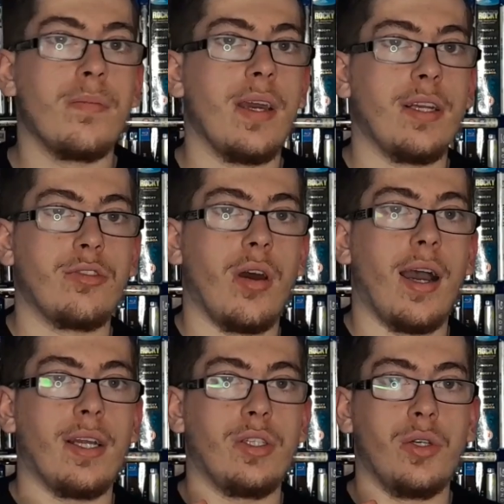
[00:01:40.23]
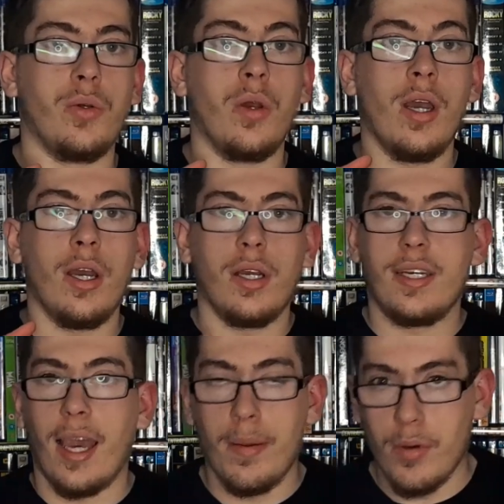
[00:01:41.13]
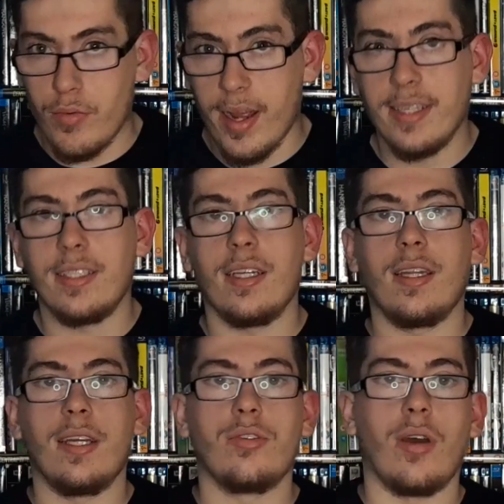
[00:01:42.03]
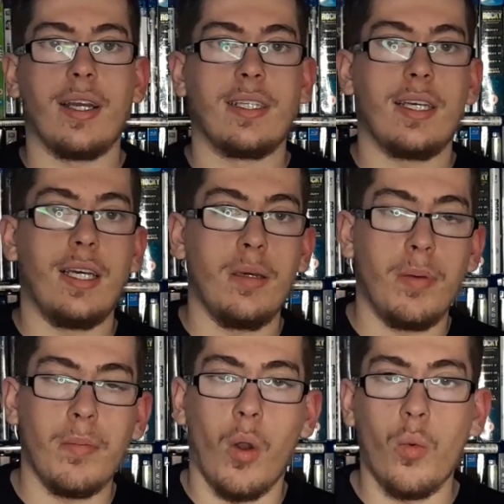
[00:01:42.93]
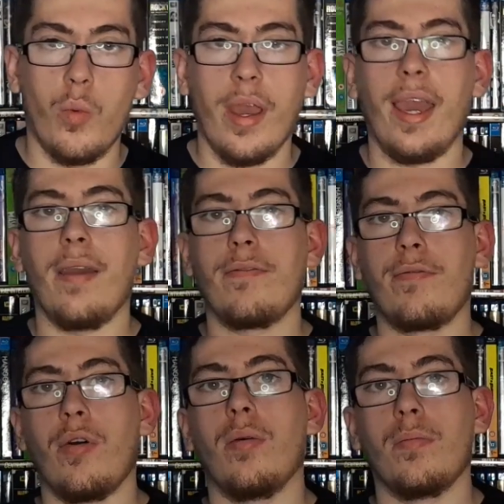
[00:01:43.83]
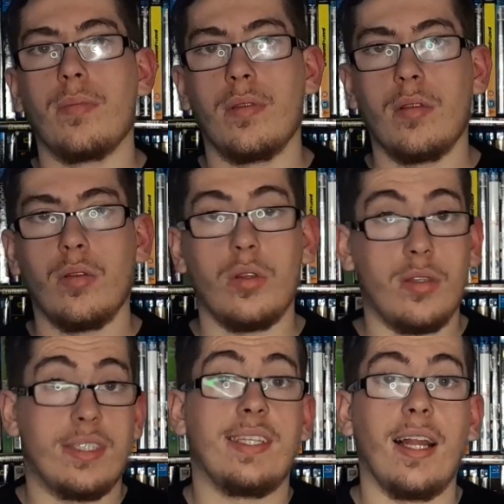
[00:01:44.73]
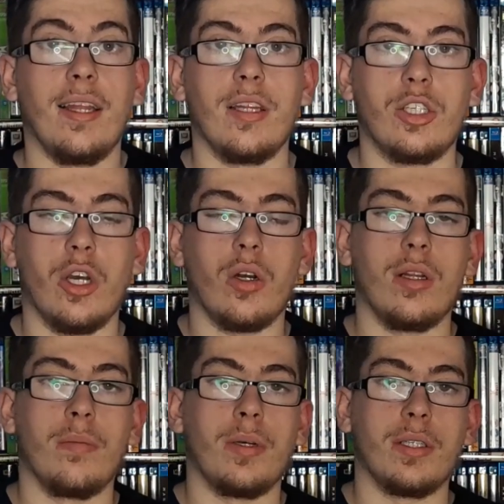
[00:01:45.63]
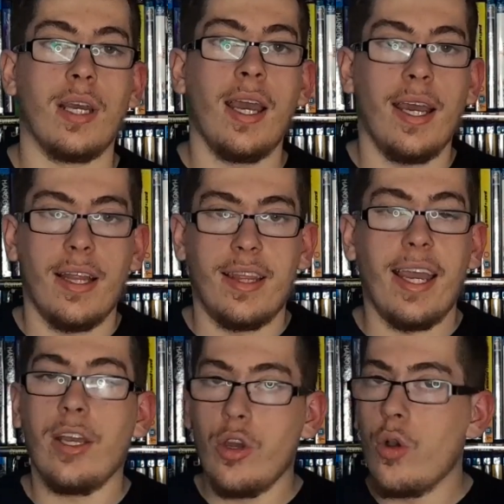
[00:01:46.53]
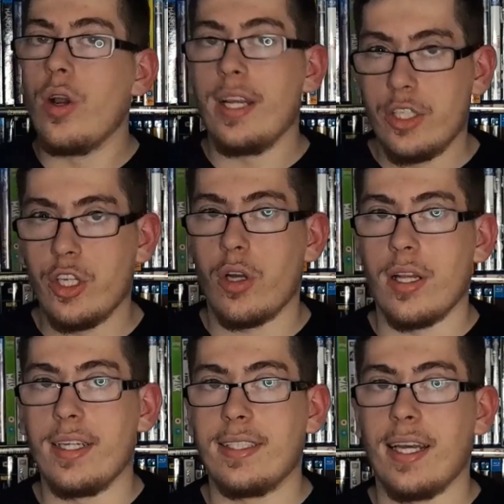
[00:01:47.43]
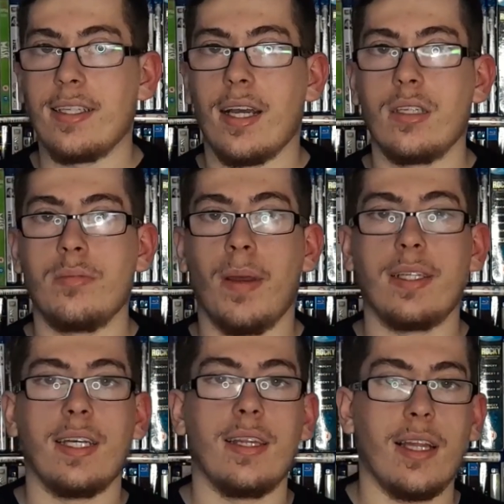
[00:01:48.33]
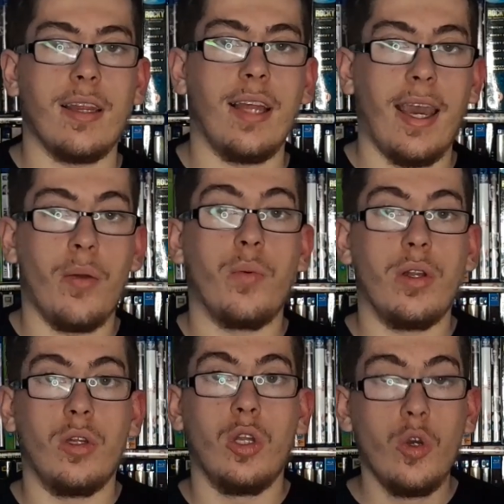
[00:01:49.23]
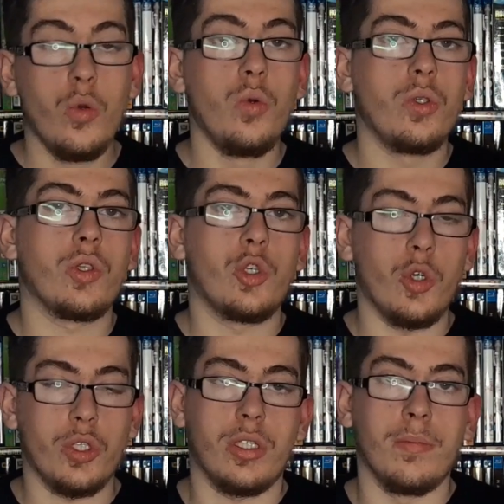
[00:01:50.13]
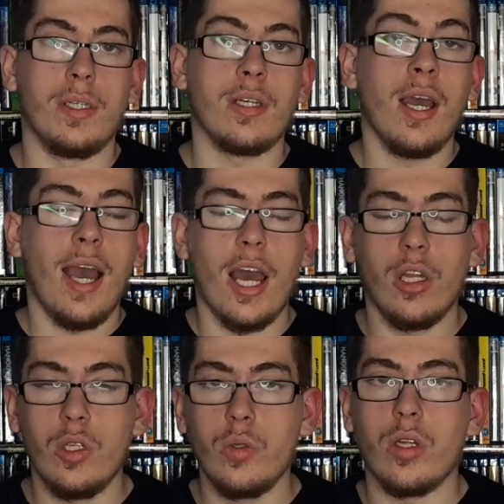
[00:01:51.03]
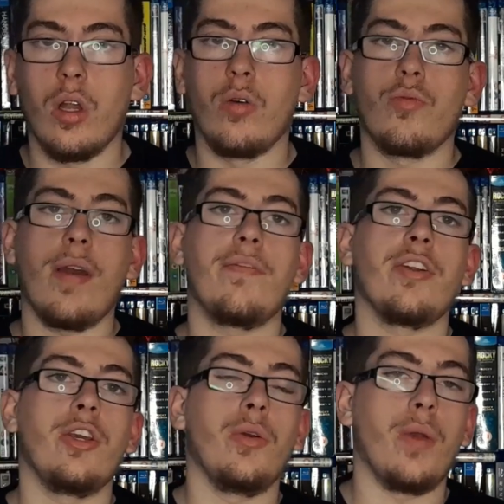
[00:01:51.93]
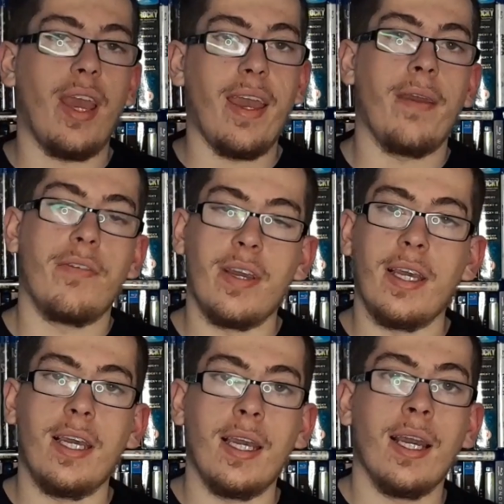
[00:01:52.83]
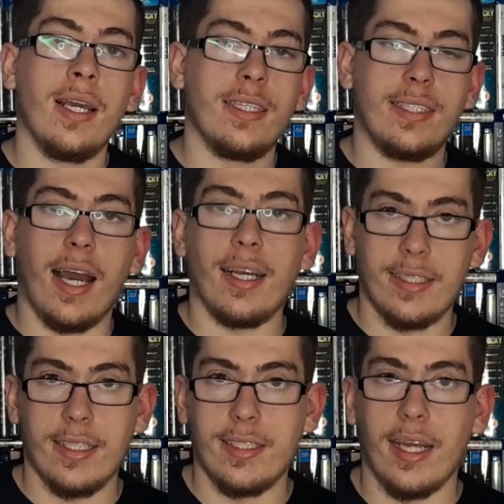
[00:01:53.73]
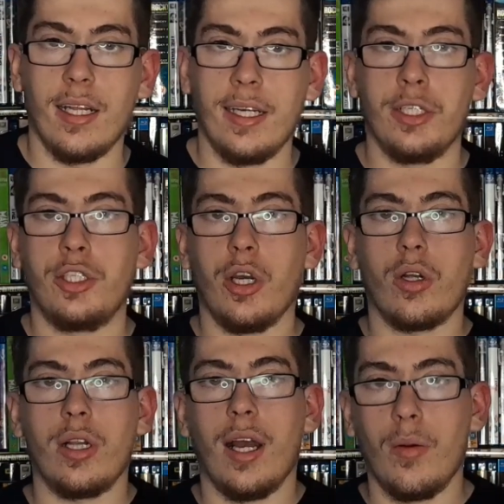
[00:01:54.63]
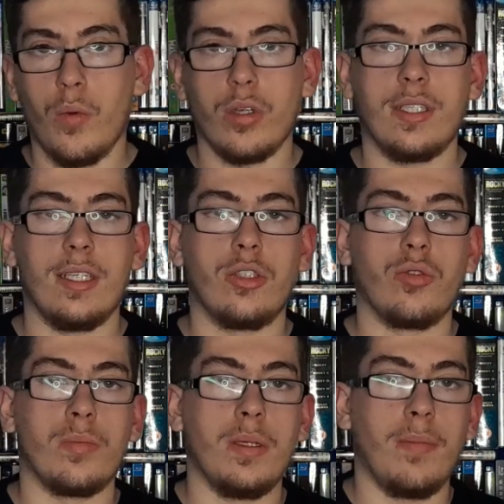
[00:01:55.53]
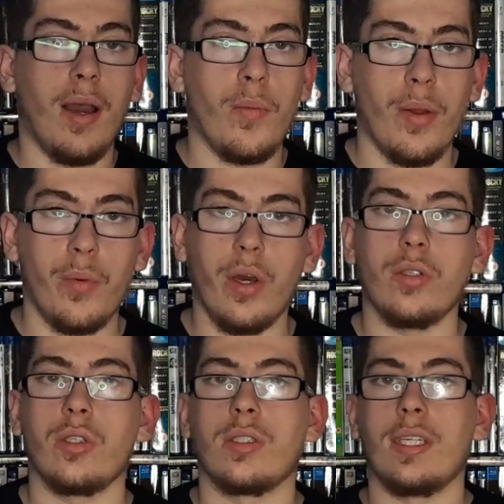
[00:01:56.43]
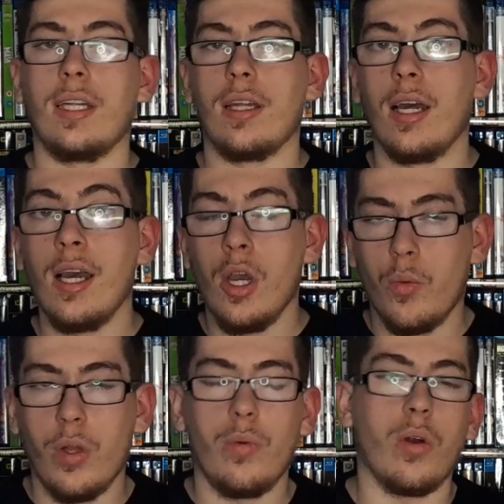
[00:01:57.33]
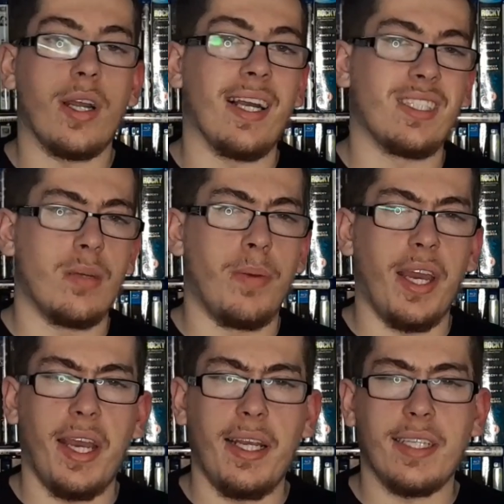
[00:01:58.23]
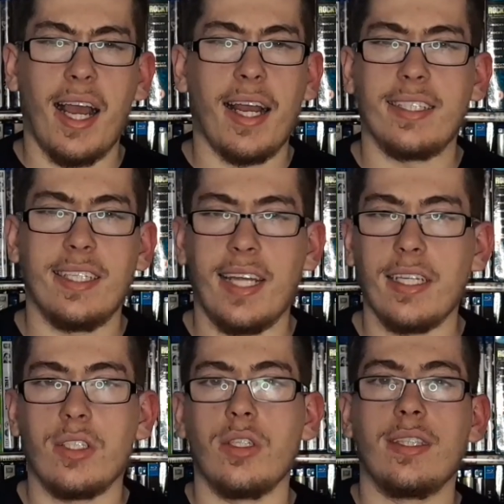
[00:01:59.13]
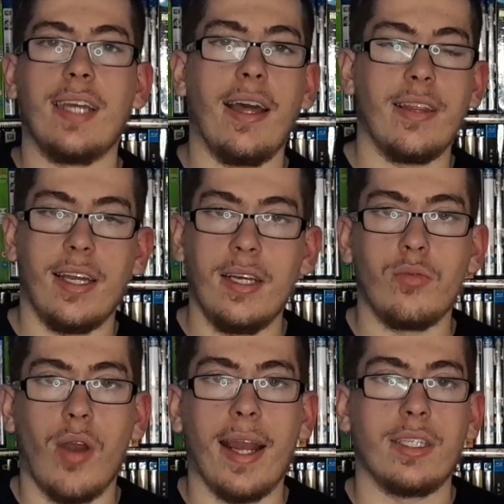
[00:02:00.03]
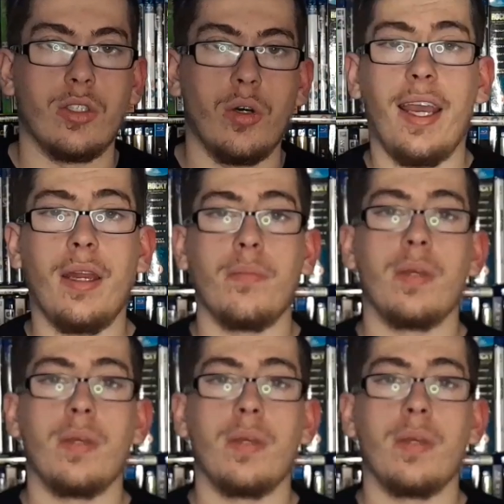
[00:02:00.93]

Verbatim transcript: they try to get him arrested, they try to keep him away from selling the chocolate because they know his chocolate is 10 times better and that they will lose customers and lose a lot of revenue if he starts to sell his chocolate and want to disrupt him. That way we also see that Willy Wonka has to pay his accidental debt that he racks up in